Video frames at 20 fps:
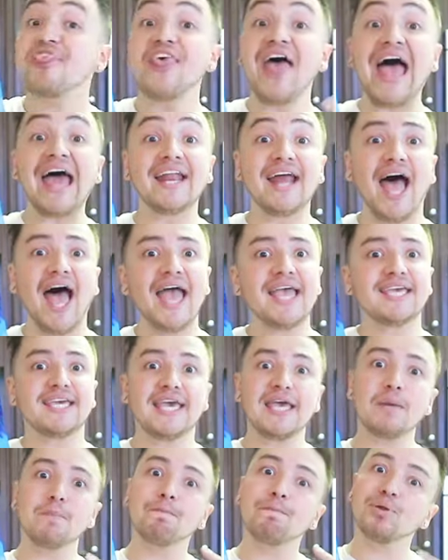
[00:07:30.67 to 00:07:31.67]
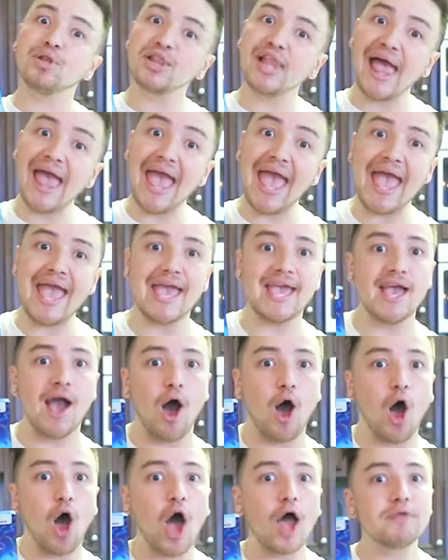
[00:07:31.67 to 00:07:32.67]
That I can play
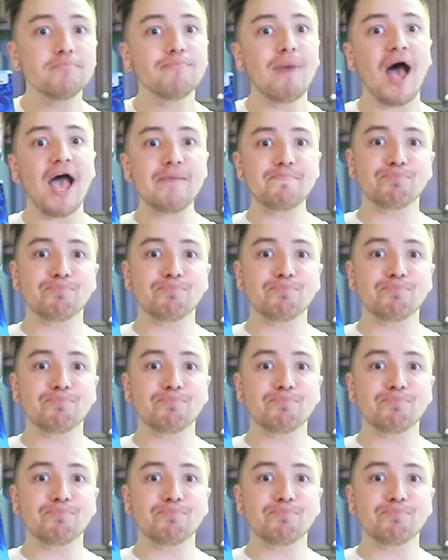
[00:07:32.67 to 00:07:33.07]
on my